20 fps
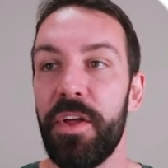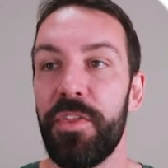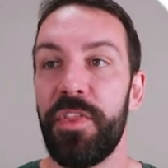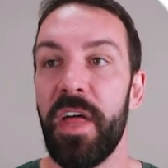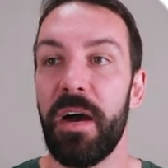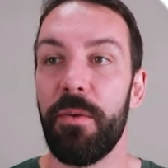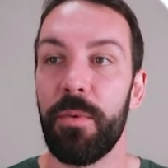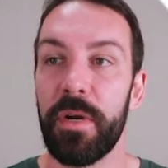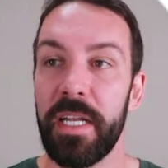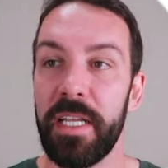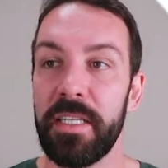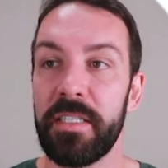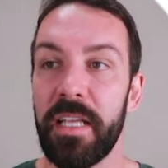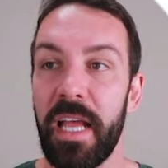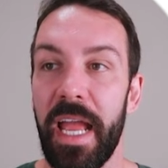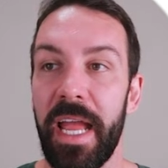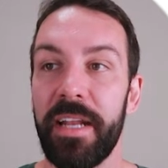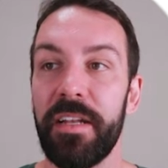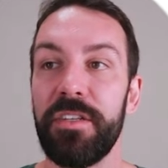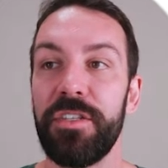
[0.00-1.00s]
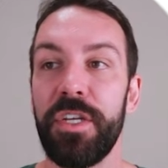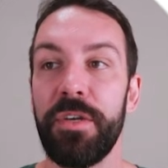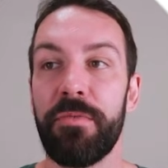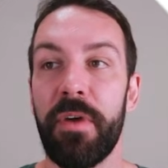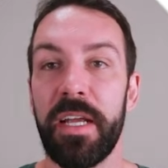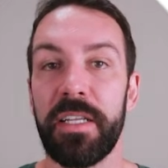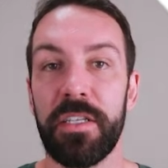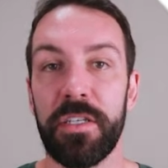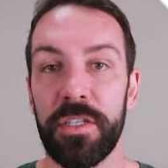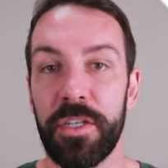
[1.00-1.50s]
That one is energy
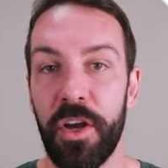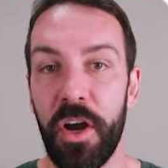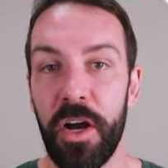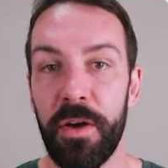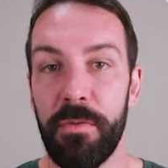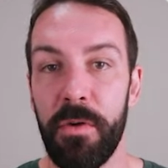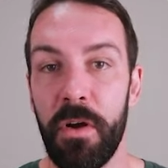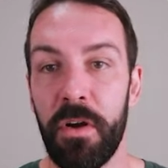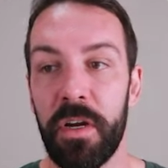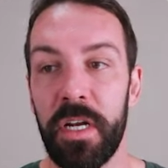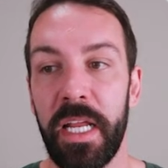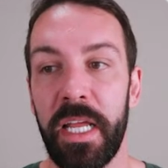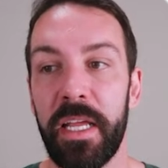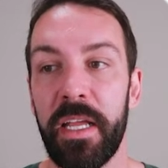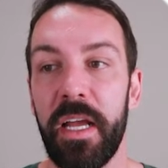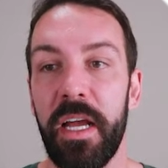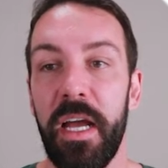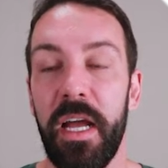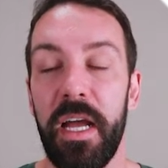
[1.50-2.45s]
rates are skyrocketing.